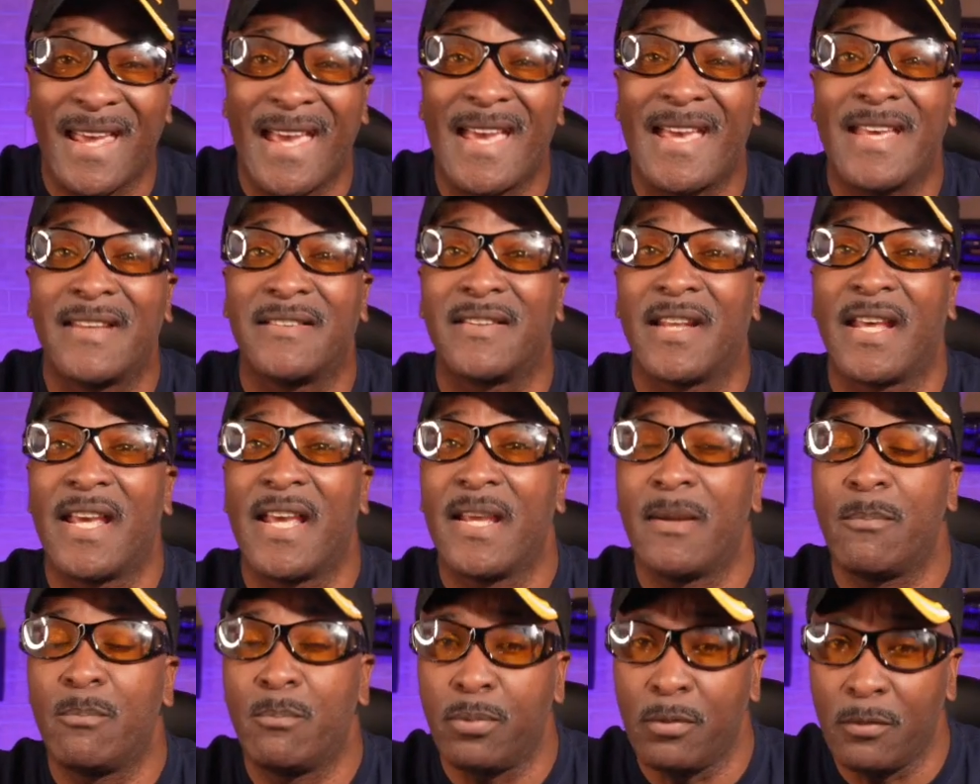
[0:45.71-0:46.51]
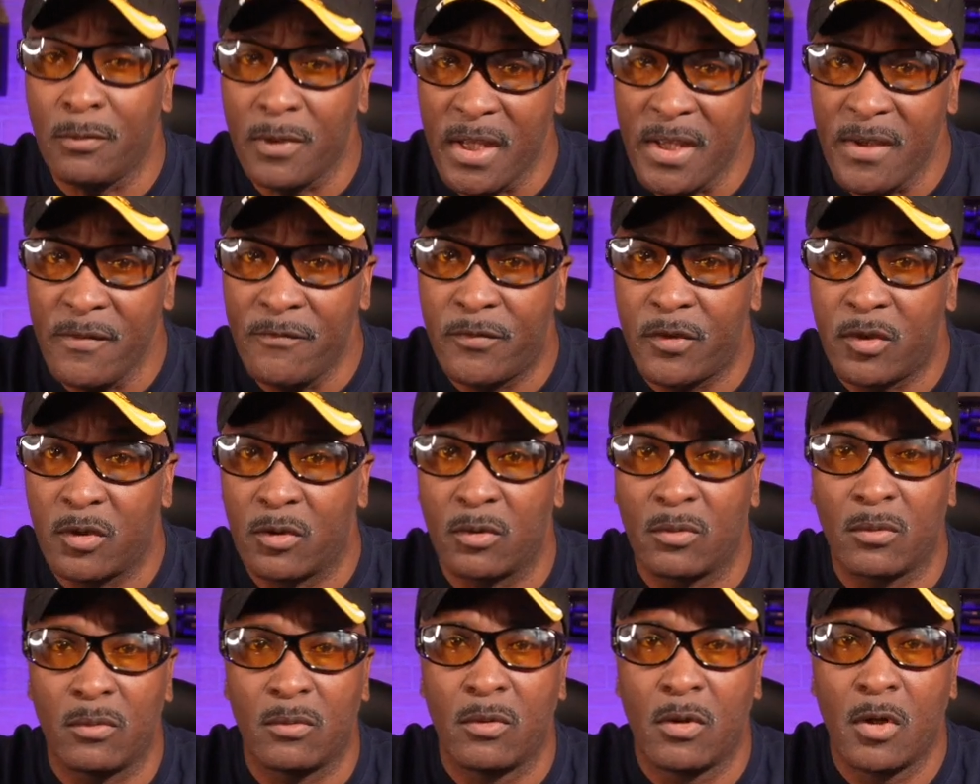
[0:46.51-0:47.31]
as a
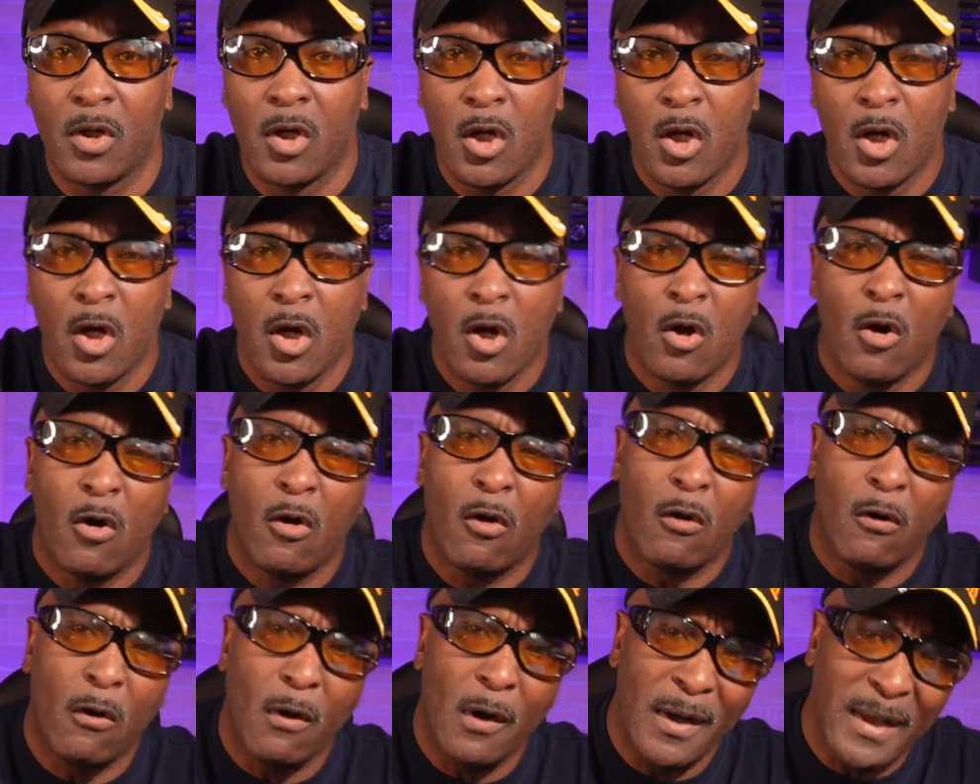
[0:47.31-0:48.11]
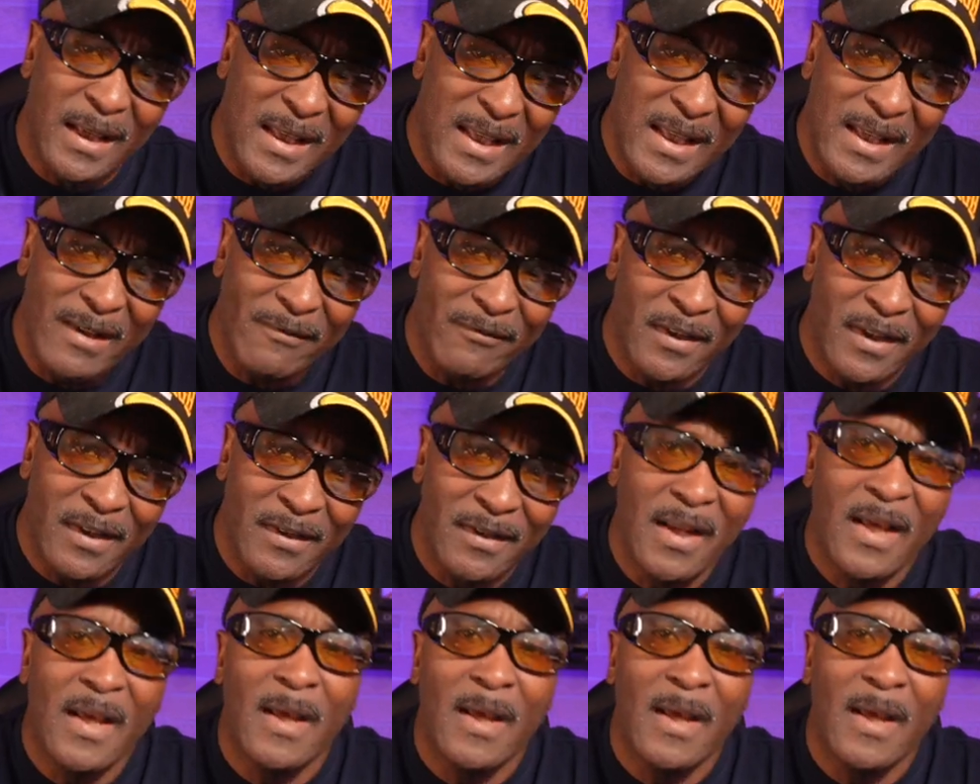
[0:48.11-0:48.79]
preview, or even